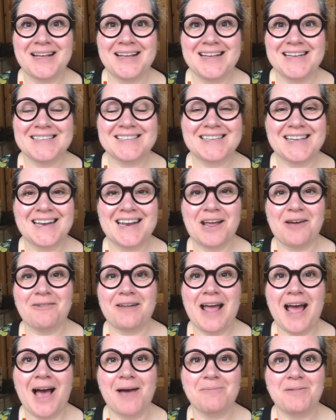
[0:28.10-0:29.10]
sending out
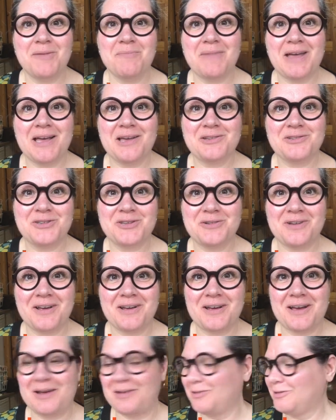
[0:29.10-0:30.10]
happy mail to
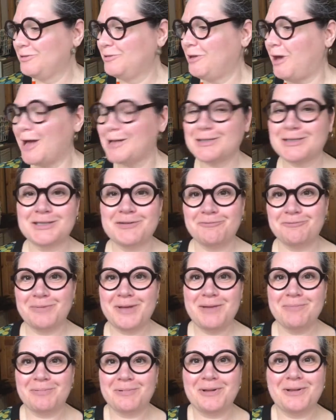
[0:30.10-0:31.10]
lots of
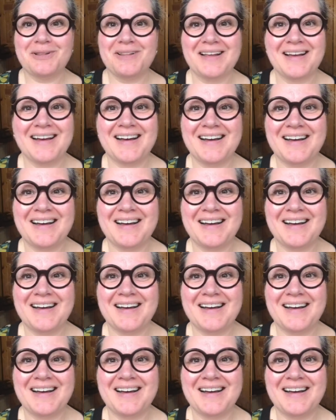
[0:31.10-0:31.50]
people.